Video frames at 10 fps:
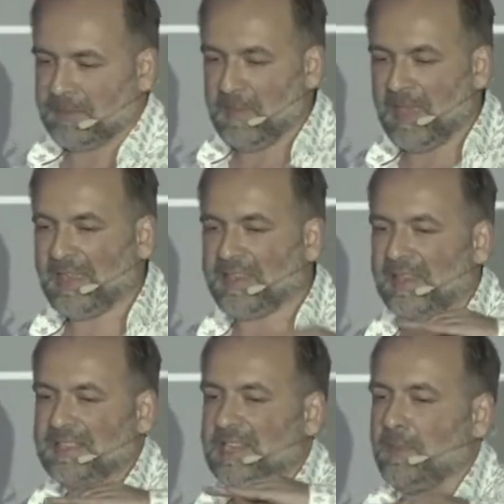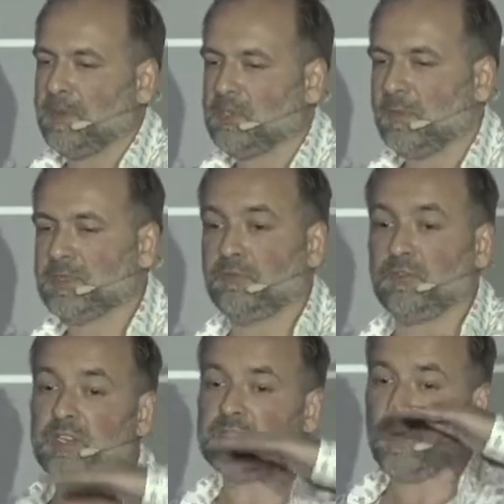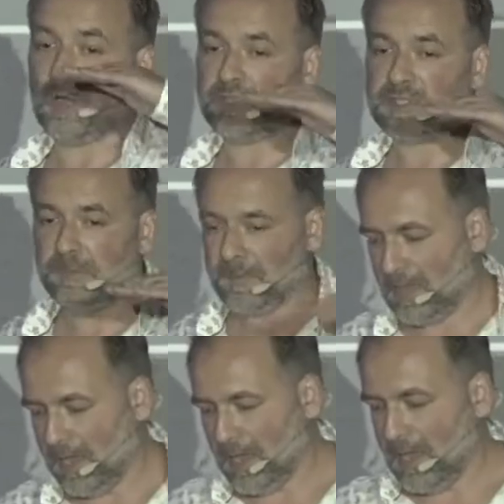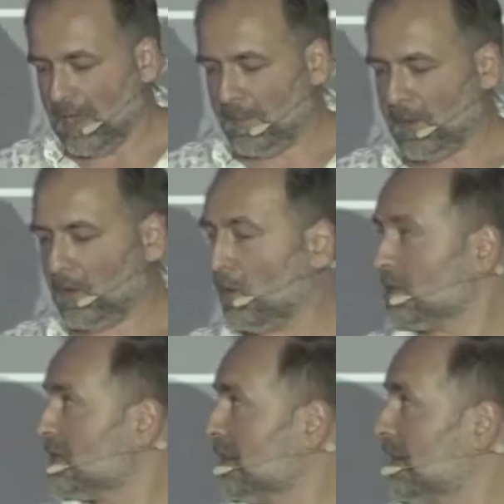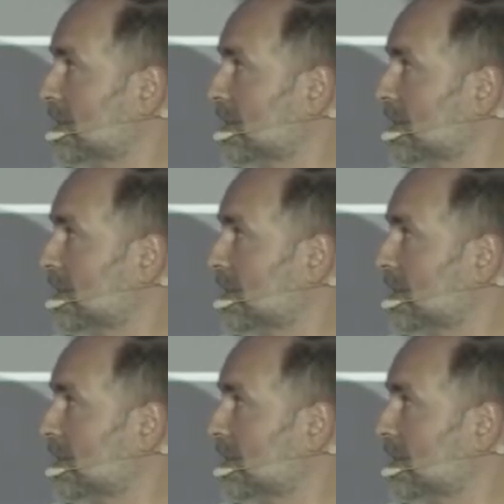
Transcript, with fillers: make a next step in terms of transparency, because